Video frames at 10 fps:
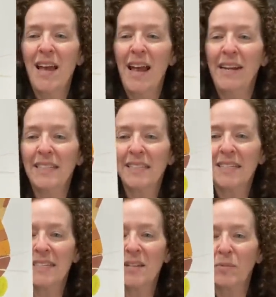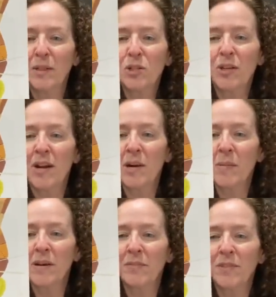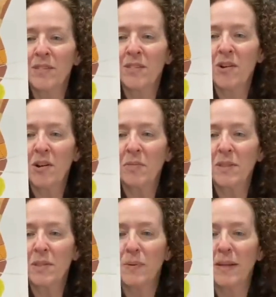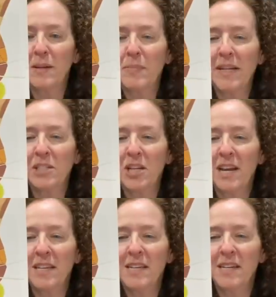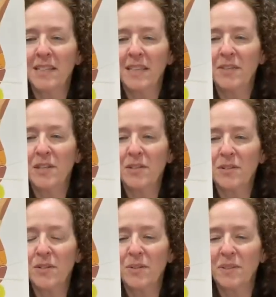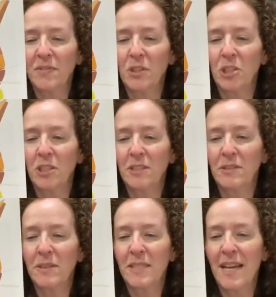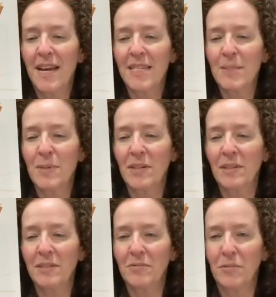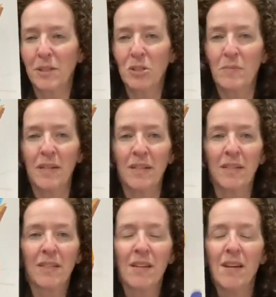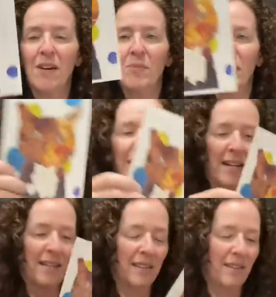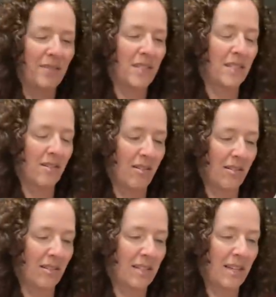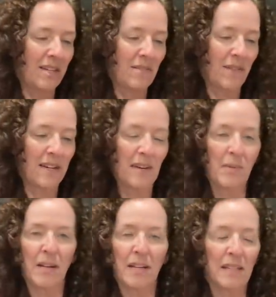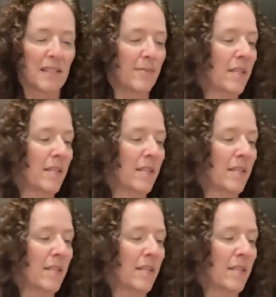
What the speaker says: And it says the original artwork for this card was created by Jackie, 11 years old, for Children's Hospital of Richmond. Oh my God, I love these cards. I need to find out where to get some of